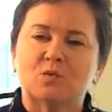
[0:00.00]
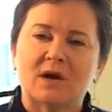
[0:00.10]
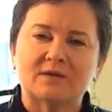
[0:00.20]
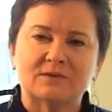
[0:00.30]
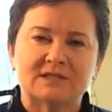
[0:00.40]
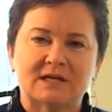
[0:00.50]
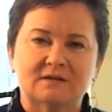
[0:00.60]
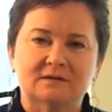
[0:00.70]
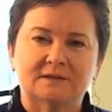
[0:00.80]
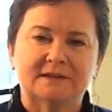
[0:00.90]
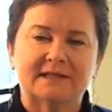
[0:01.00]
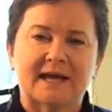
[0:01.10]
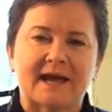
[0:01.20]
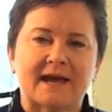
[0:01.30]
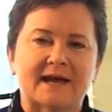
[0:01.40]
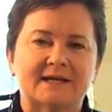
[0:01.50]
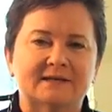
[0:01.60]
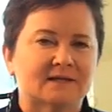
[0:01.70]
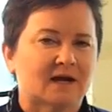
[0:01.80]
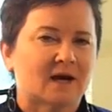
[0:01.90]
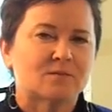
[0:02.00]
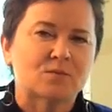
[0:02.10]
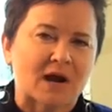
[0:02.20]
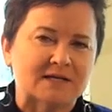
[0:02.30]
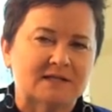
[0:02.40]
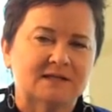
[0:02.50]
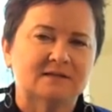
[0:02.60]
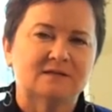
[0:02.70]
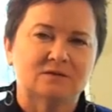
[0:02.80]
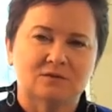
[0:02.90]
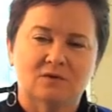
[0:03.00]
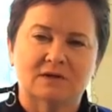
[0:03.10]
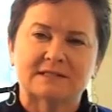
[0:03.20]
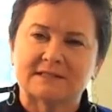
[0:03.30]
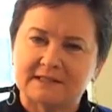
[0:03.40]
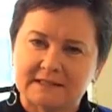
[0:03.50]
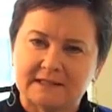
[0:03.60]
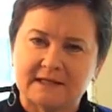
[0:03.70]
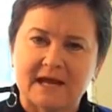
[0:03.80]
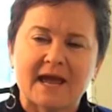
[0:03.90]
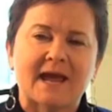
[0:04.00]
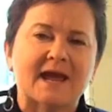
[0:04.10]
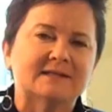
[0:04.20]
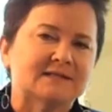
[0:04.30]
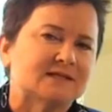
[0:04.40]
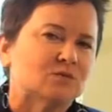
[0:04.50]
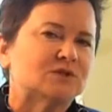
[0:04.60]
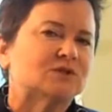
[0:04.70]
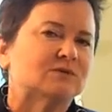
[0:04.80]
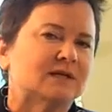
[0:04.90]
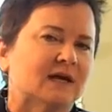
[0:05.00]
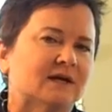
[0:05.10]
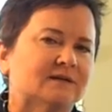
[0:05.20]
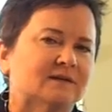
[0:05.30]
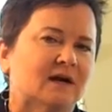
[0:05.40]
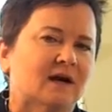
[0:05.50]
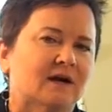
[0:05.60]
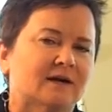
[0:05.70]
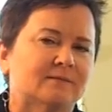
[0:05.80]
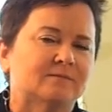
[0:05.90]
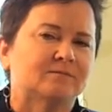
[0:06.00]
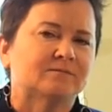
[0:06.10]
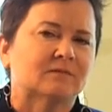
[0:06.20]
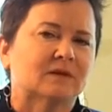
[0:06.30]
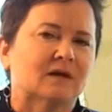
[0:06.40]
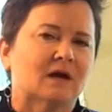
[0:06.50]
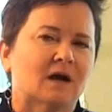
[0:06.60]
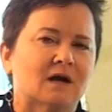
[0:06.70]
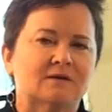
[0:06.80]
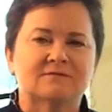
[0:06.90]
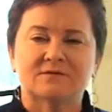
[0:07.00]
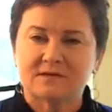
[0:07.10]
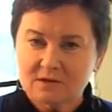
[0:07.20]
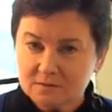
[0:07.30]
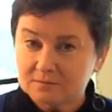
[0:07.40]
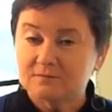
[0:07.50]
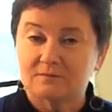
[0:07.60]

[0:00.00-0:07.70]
So why don't we take a look at Bright Kids New York City and see what you get for their